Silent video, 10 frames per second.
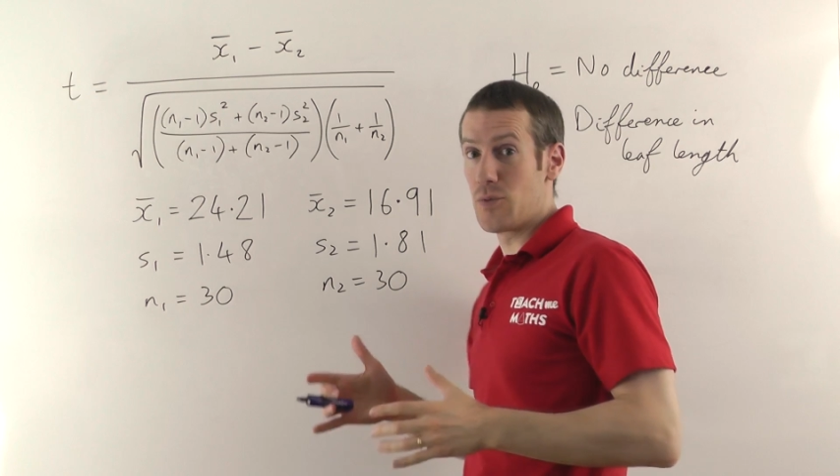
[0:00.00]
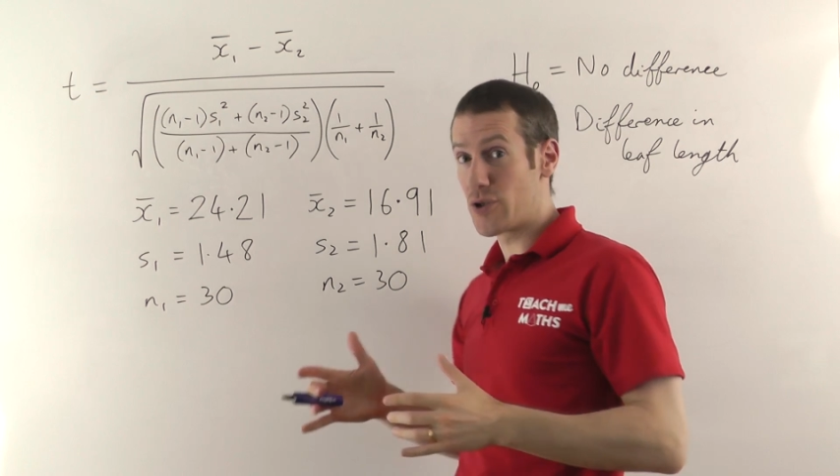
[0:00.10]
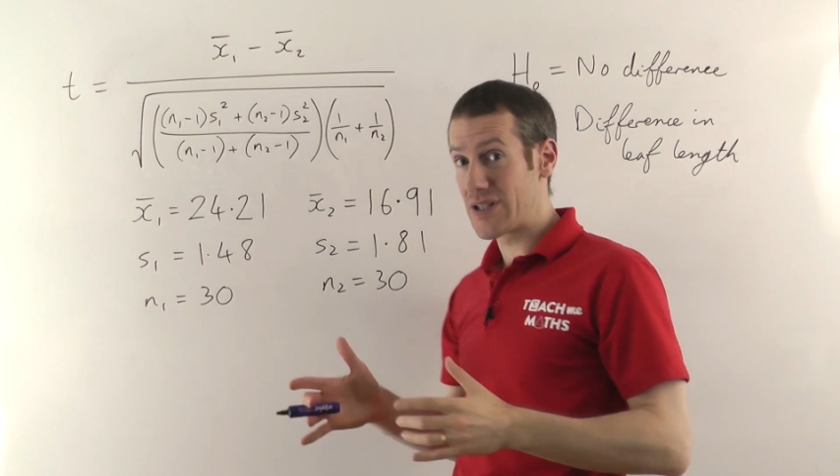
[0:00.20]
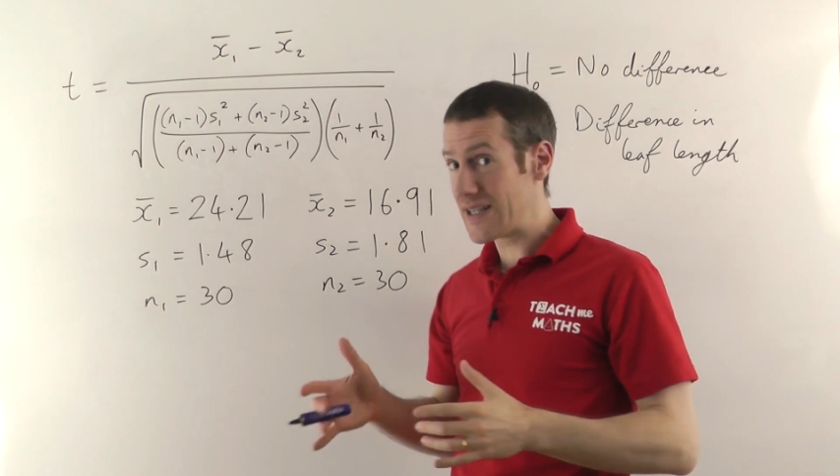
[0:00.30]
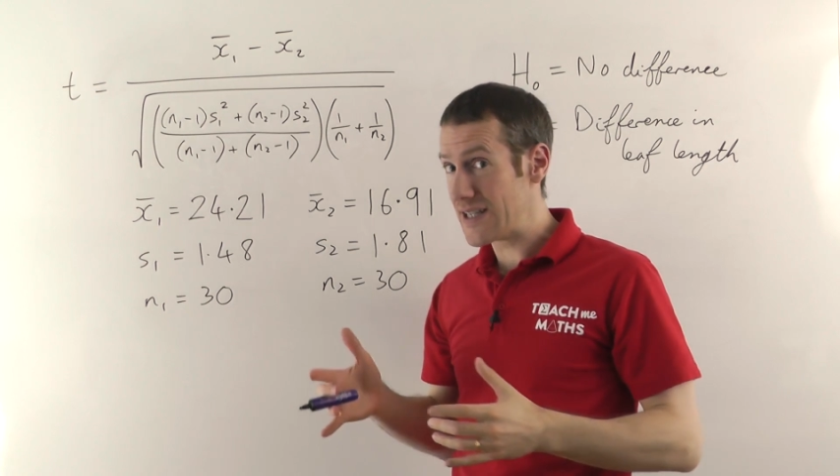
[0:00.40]

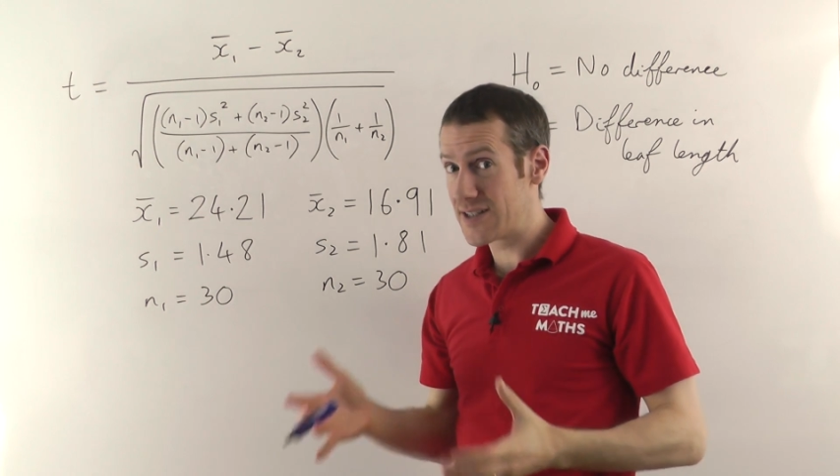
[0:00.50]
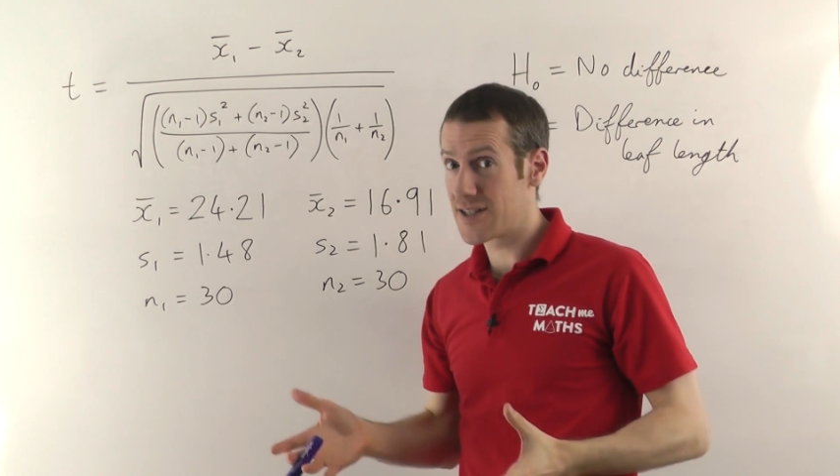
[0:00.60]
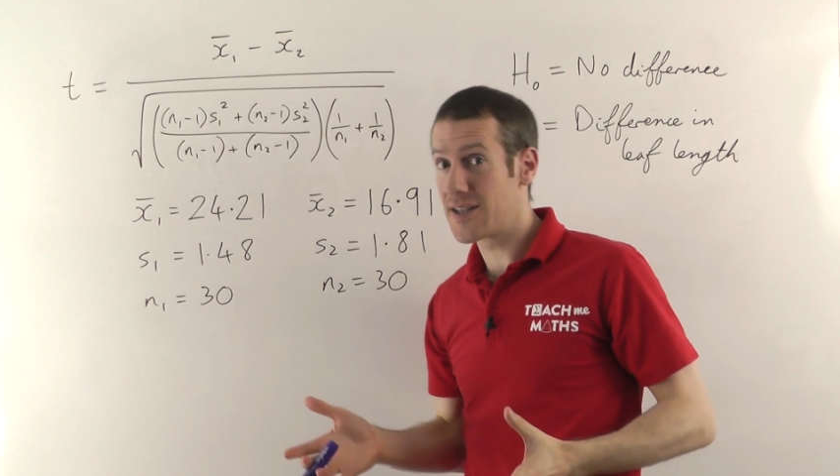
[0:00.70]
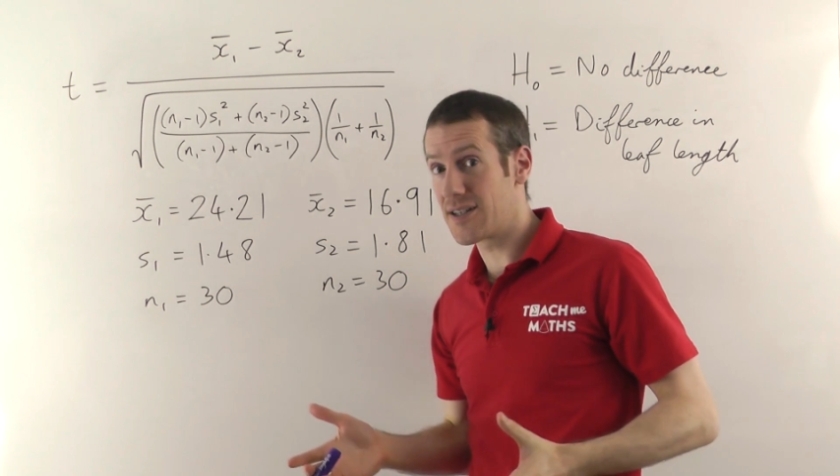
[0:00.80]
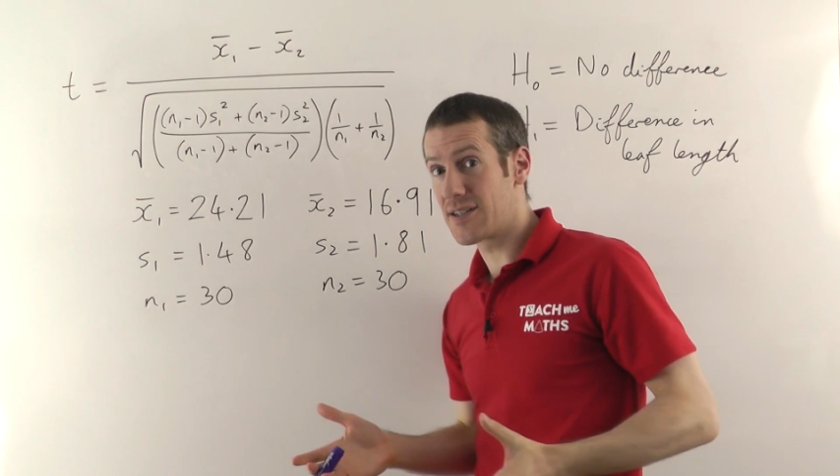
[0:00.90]
or t
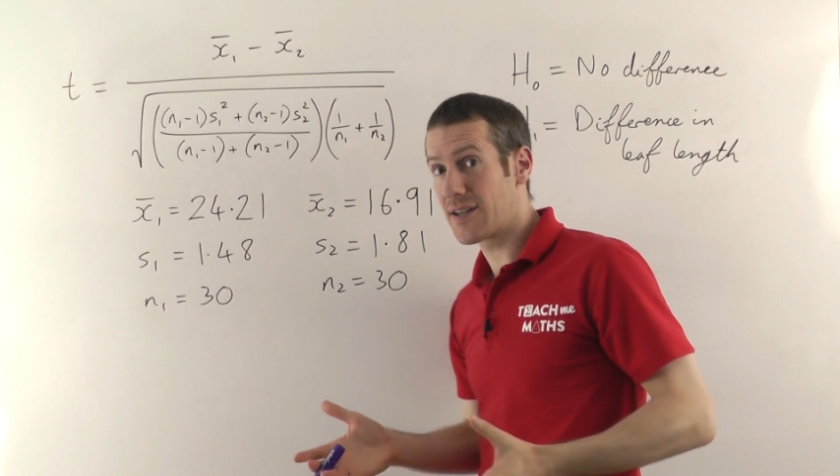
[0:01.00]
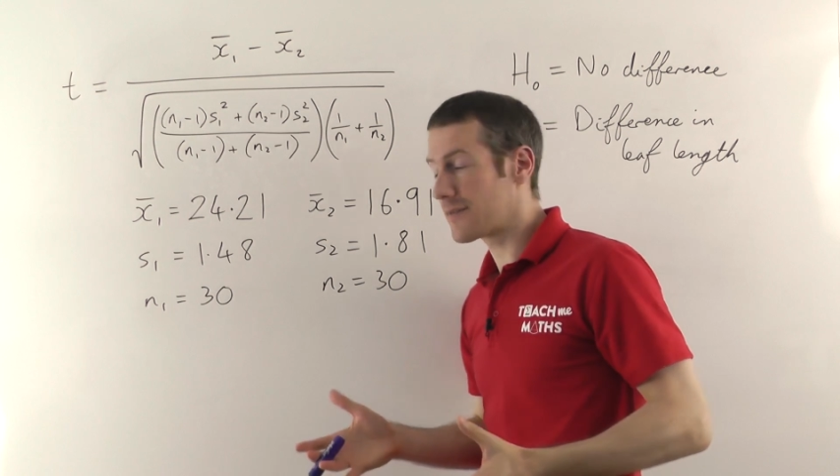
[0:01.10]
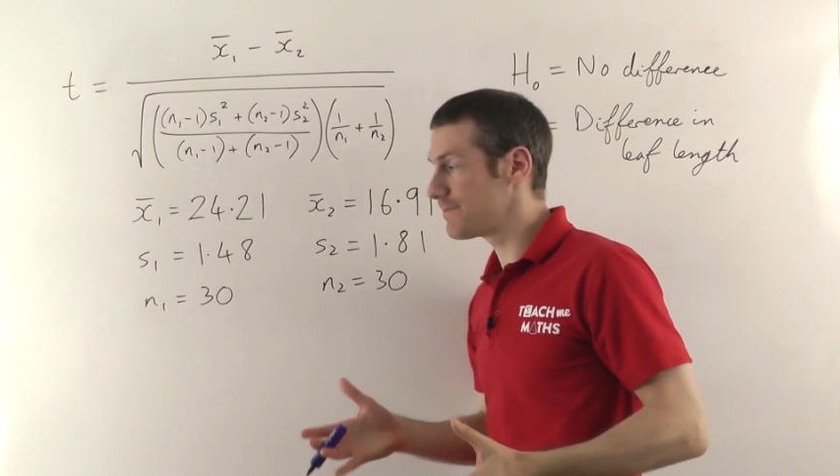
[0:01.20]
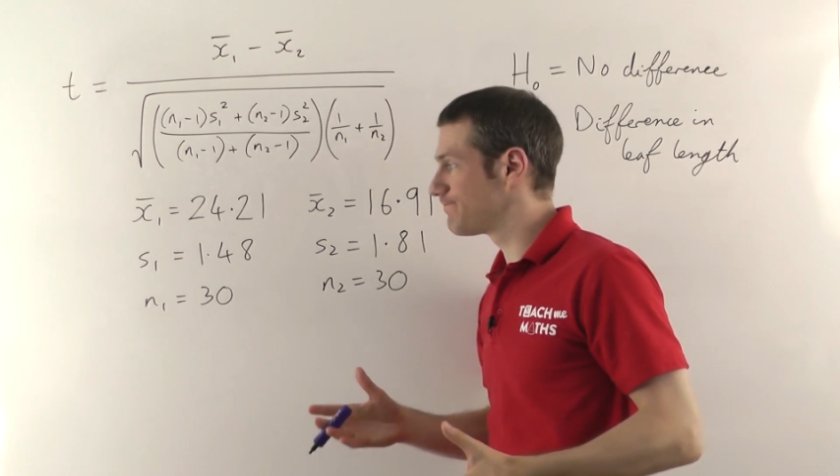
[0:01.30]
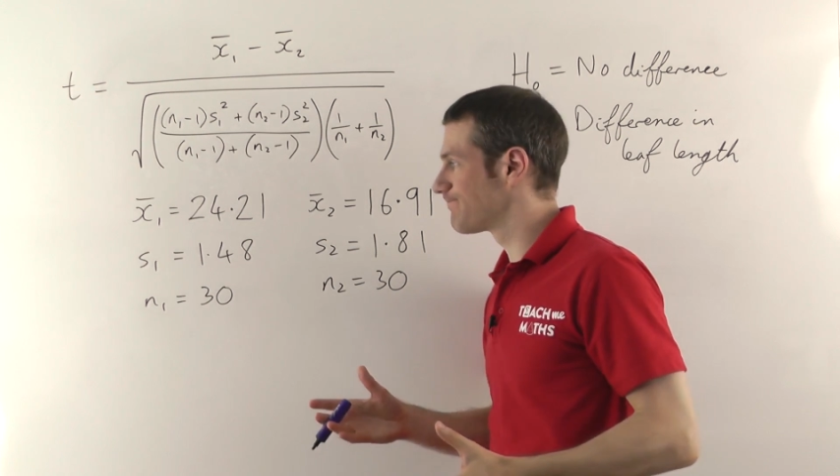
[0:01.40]
statistic.
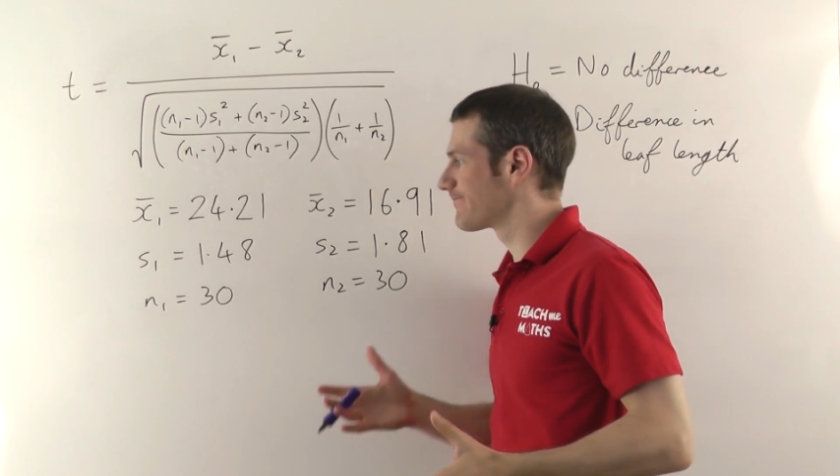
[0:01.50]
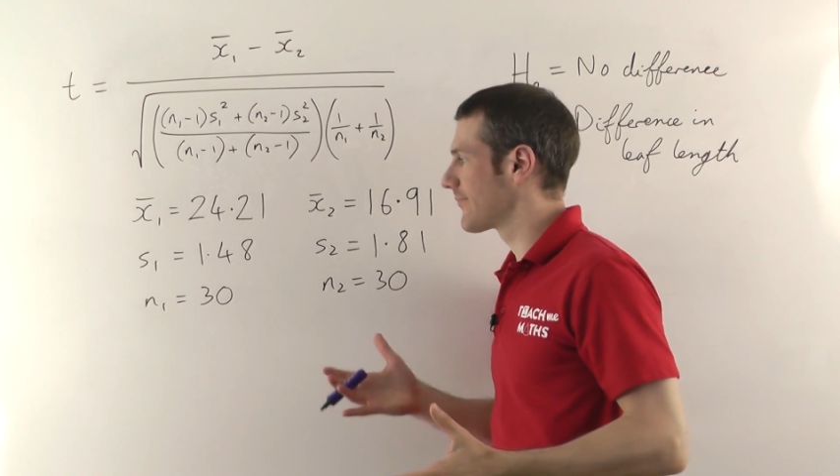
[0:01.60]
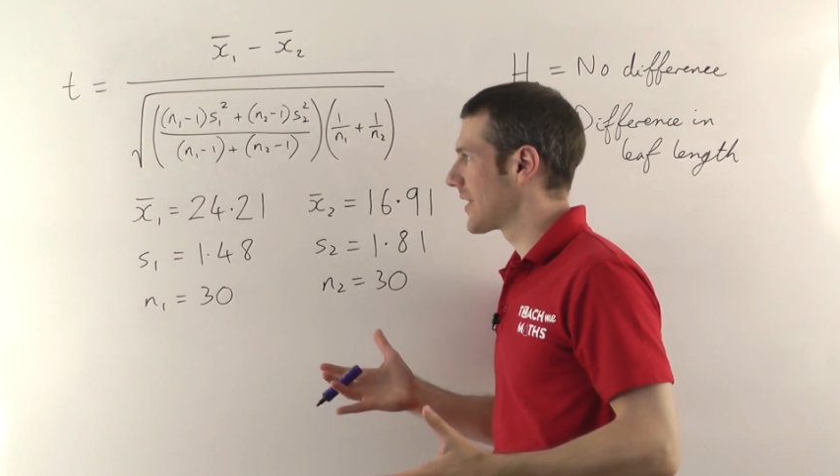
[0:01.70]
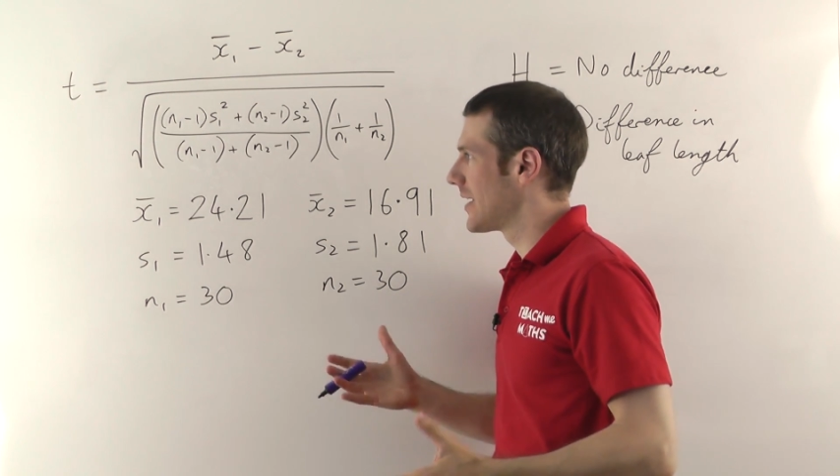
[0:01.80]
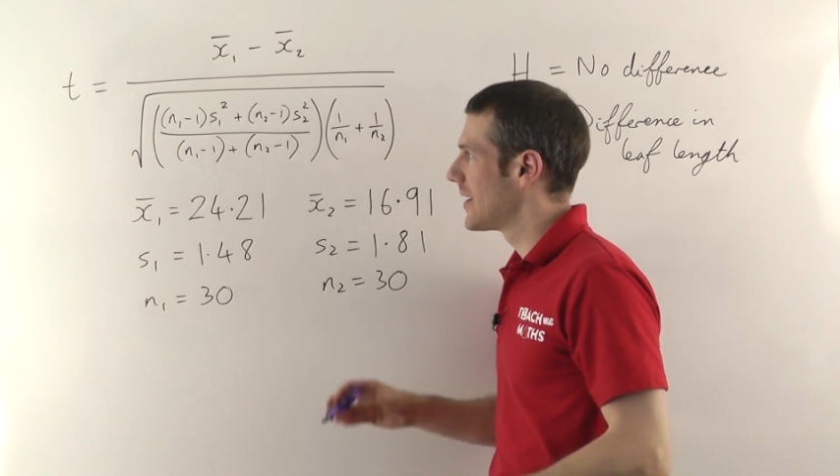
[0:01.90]

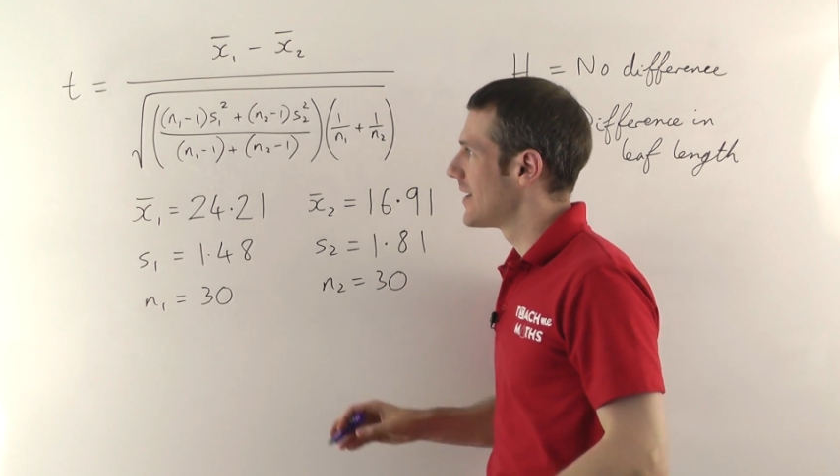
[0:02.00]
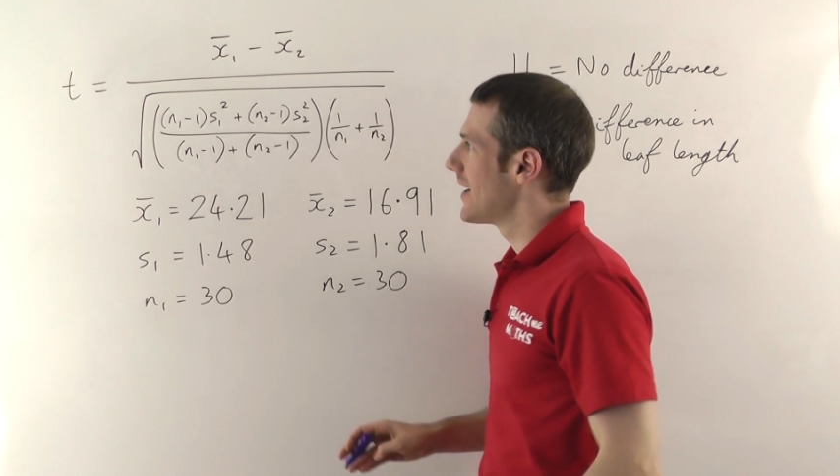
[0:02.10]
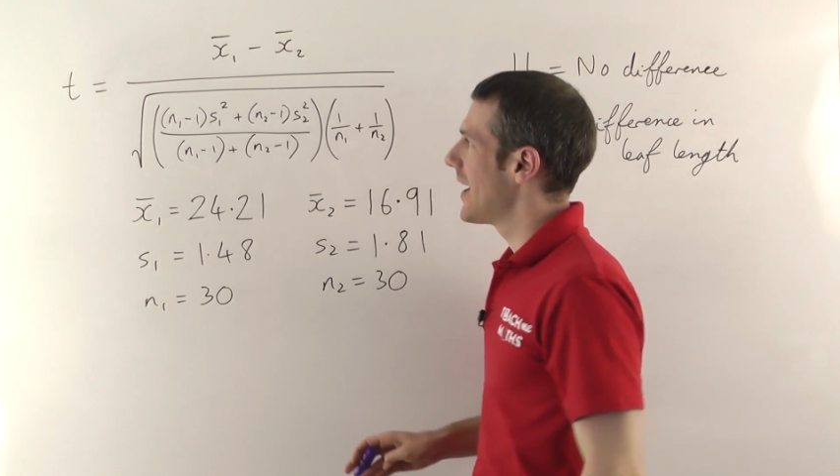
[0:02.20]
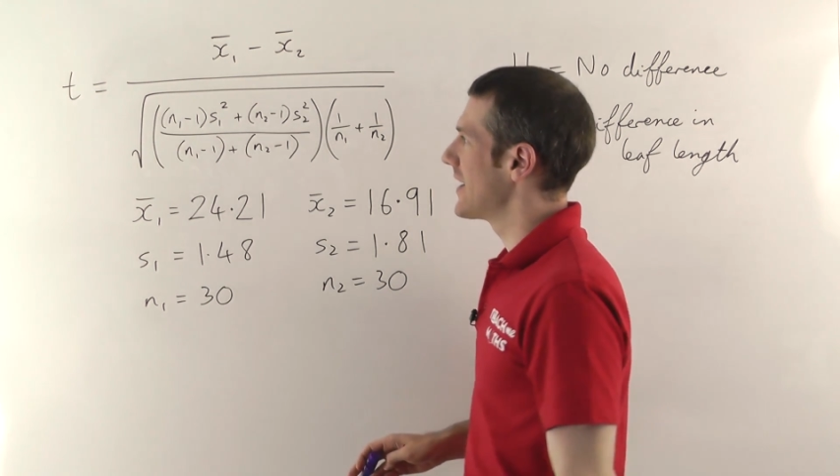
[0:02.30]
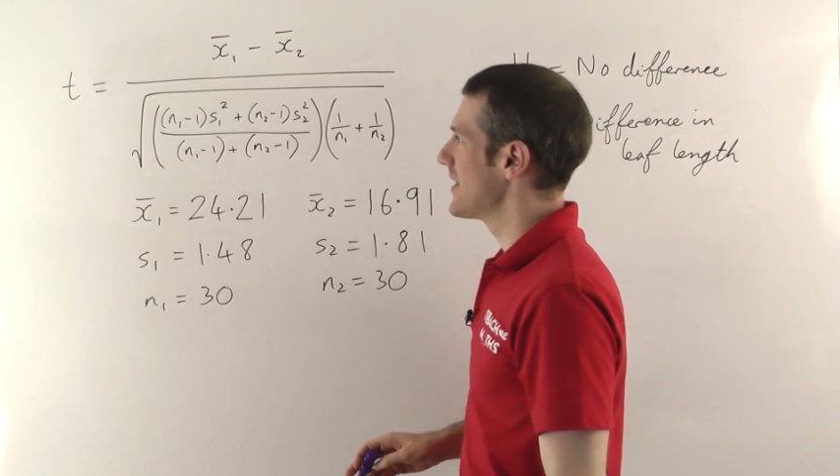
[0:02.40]

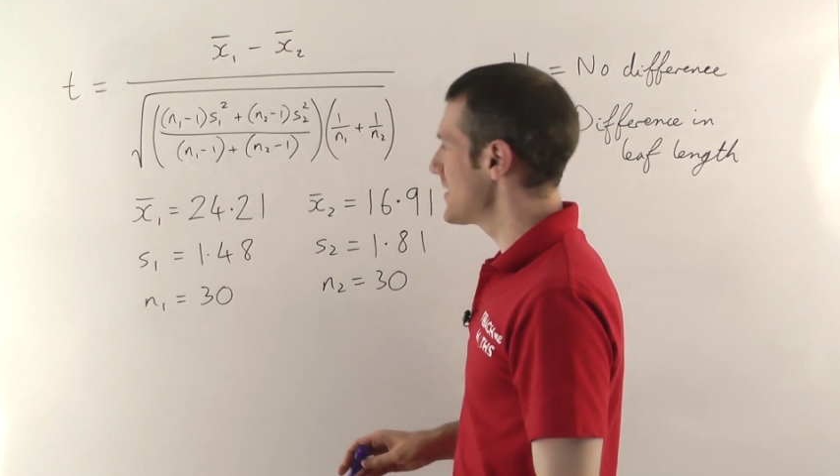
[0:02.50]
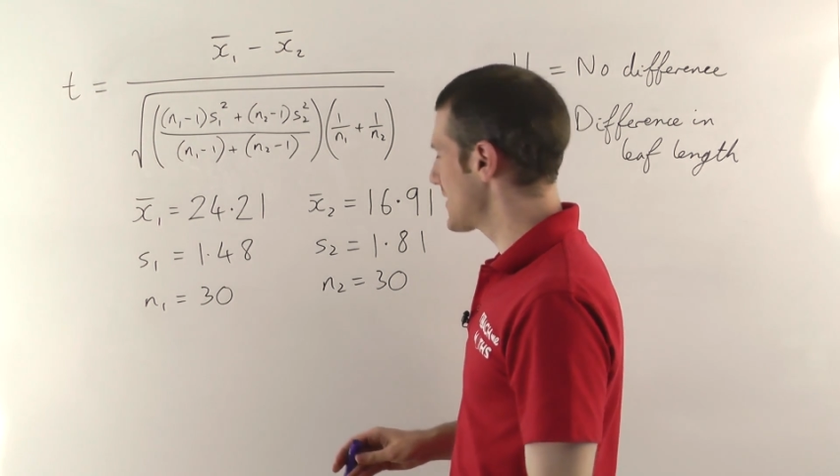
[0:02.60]
And in this